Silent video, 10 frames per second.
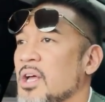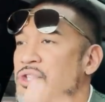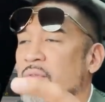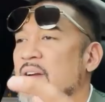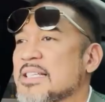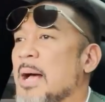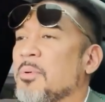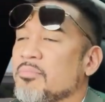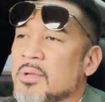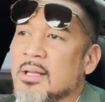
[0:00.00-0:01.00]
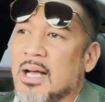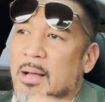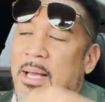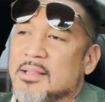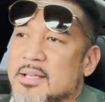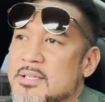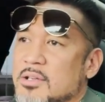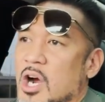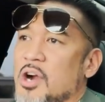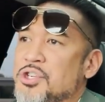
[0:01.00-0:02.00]
So for example, I'm at this
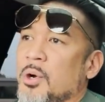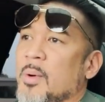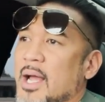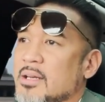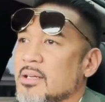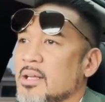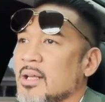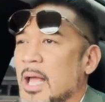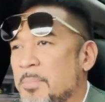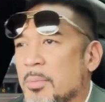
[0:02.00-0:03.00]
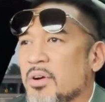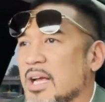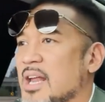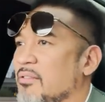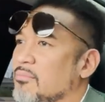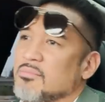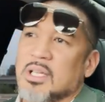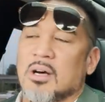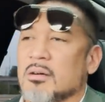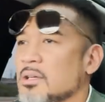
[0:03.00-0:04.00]
car show, right? And people are kind of,
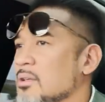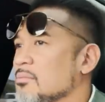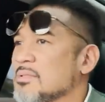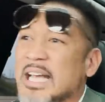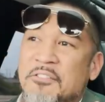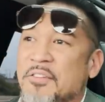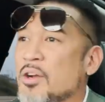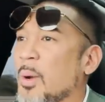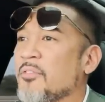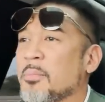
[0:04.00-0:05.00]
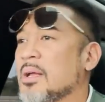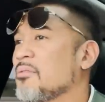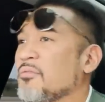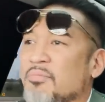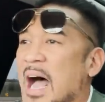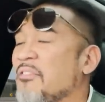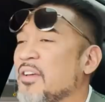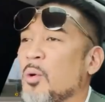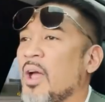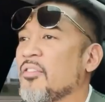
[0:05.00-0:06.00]
you know, 10 feet away from me, 5
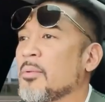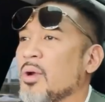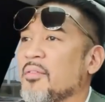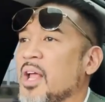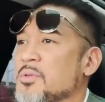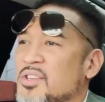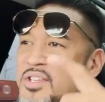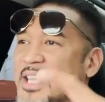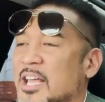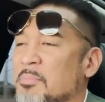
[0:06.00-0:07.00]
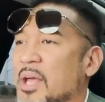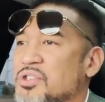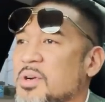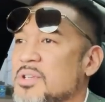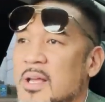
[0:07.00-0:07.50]
feet away from me, whatever occasion, just taking pictures.